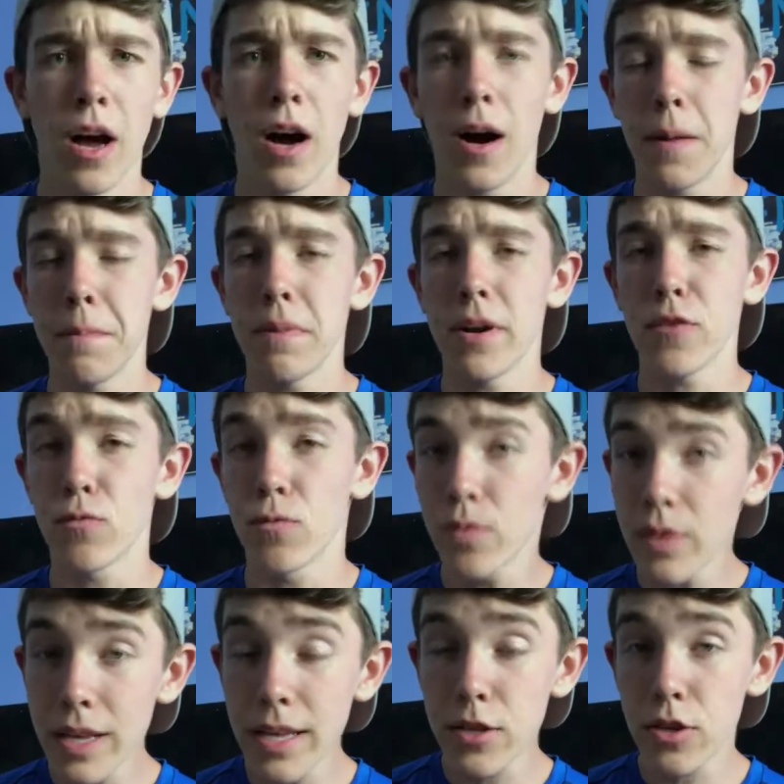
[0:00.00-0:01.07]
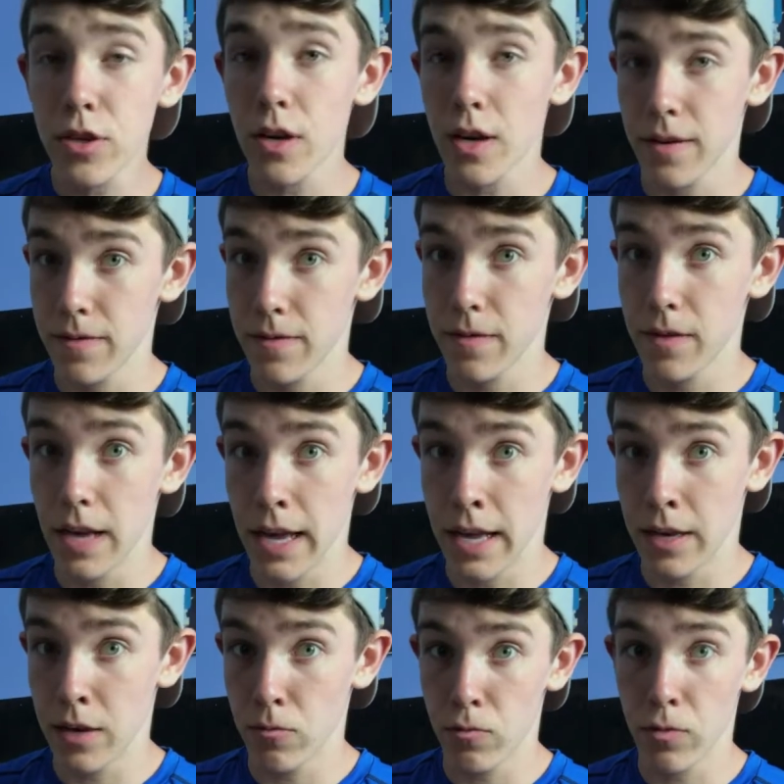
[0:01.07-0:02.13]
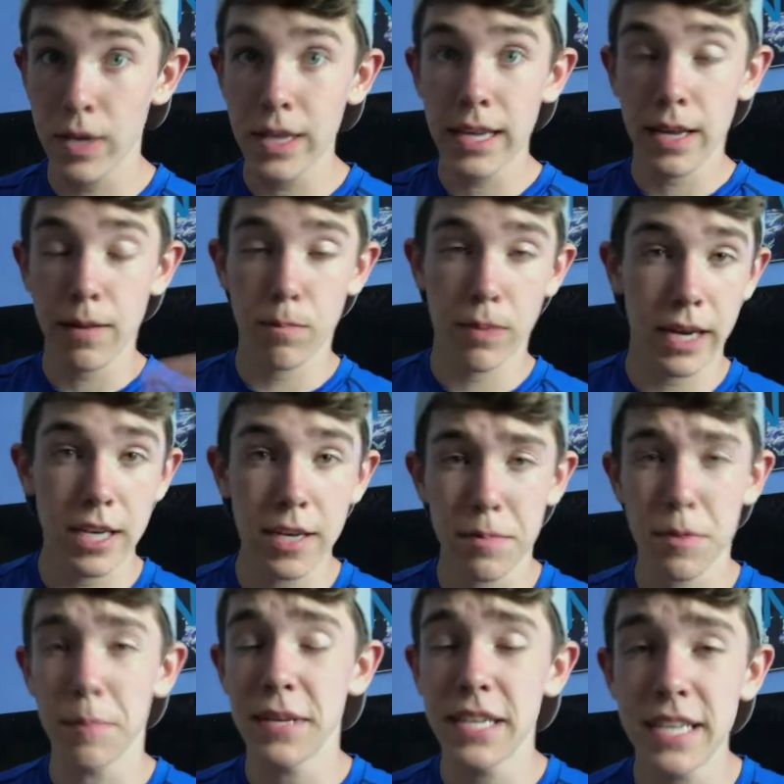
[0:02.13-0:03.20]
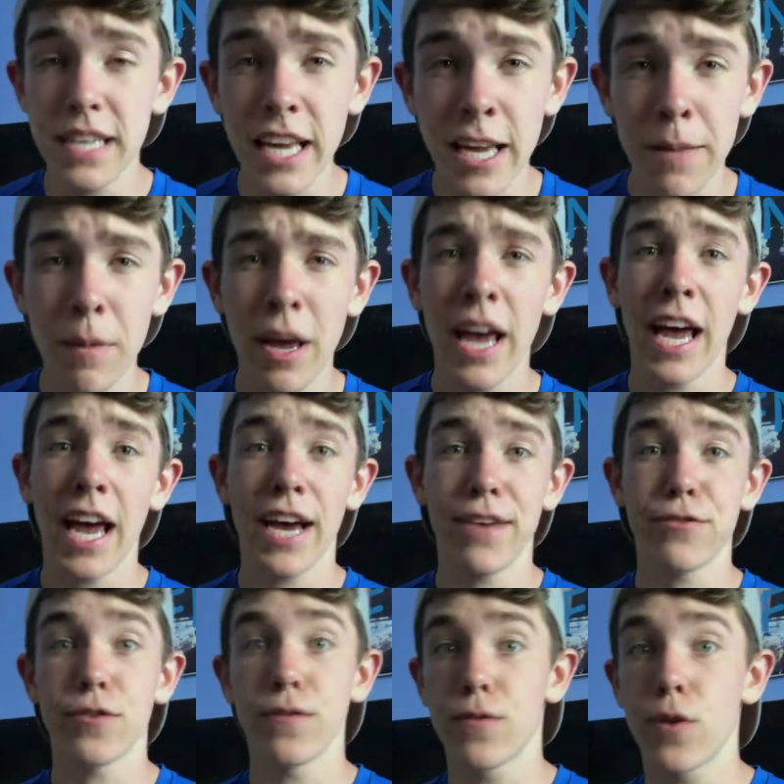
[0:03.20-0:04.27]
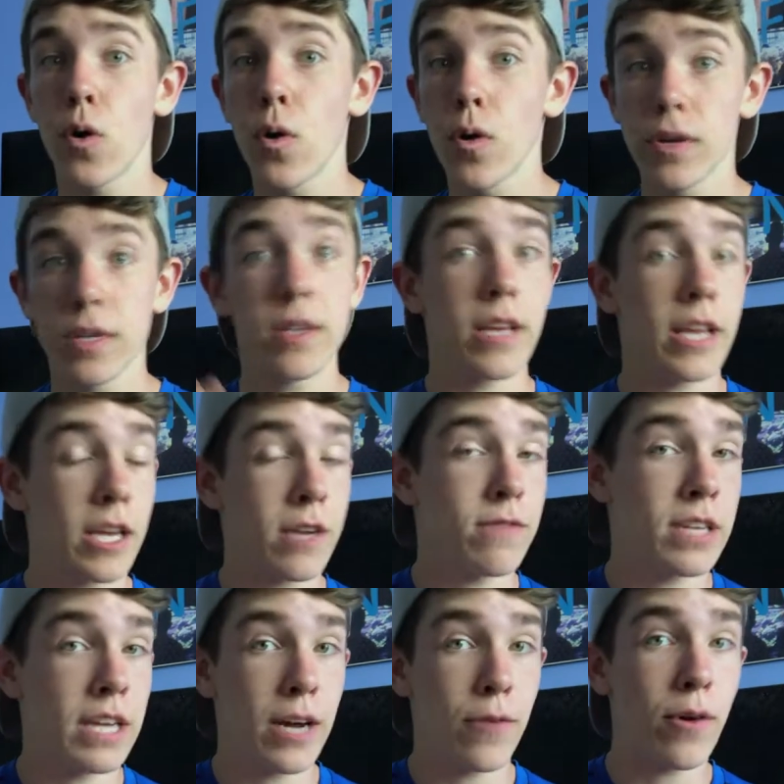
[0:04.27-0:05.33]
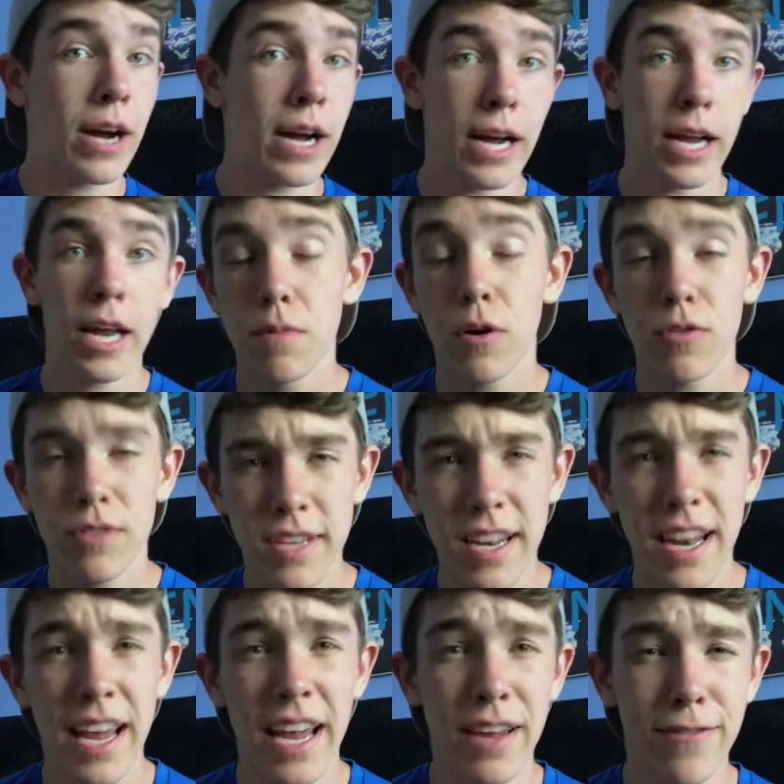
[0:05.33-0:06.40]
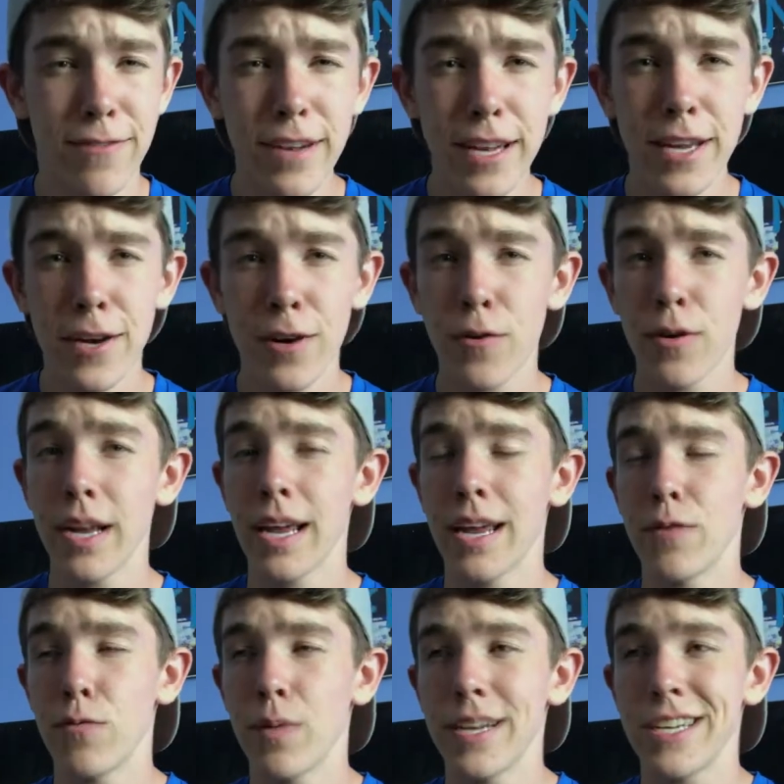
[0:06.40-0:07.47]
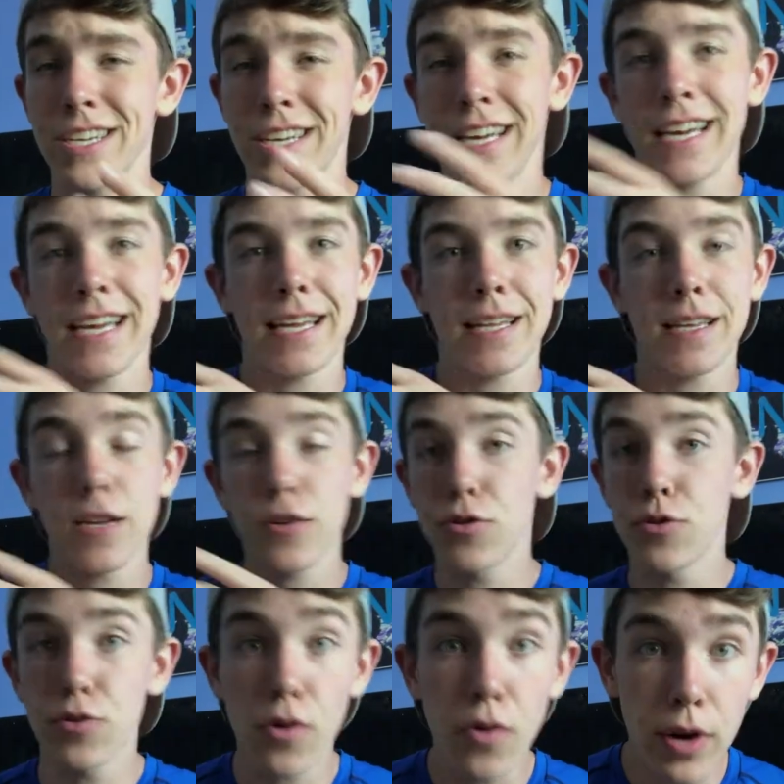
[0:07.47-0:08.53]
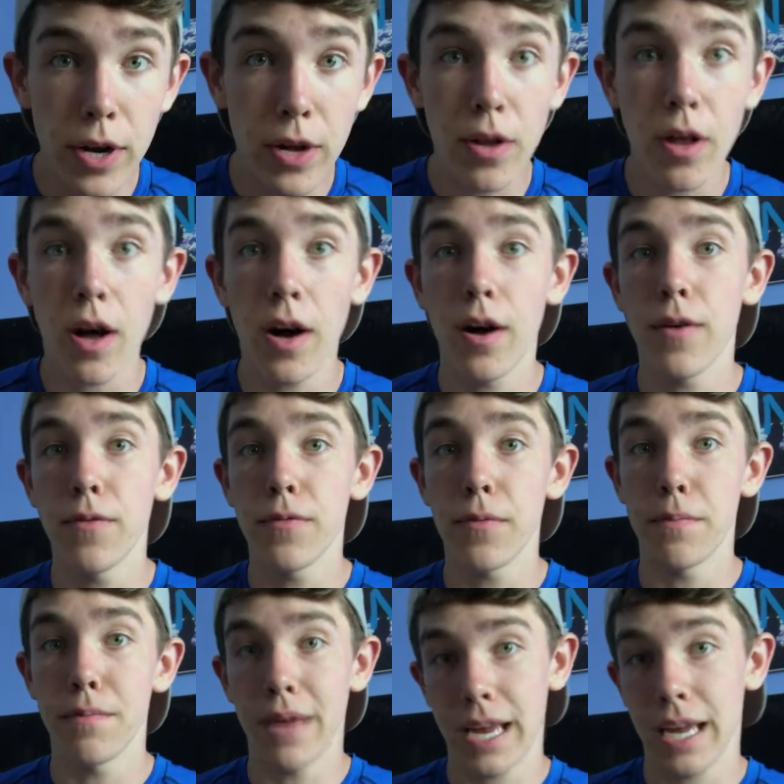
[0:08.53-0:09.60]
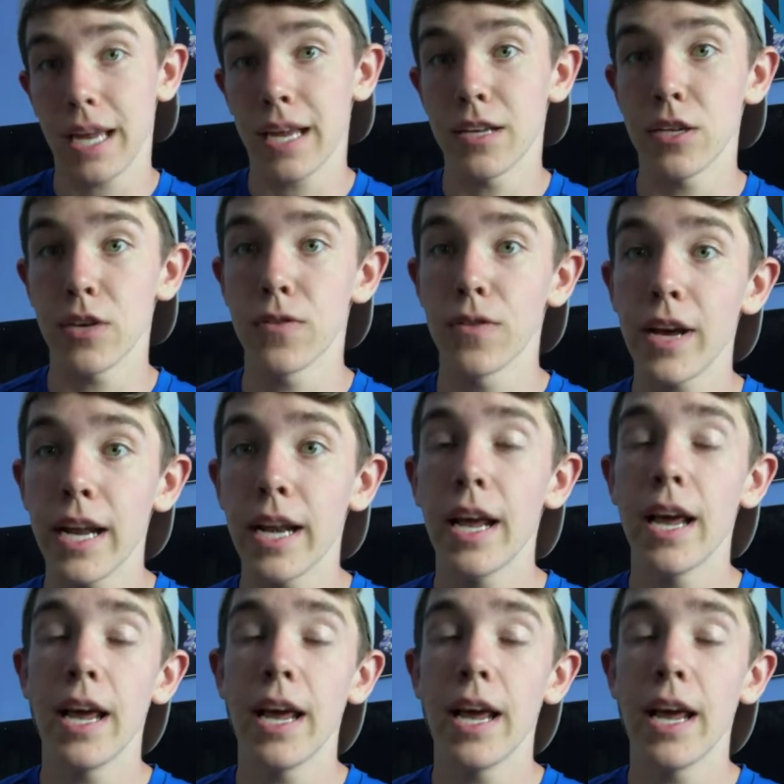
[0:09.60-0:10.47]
But it really took off and really picked up some steam after, of course, the King of DIY posted a video in which he did a tutorial of making his own light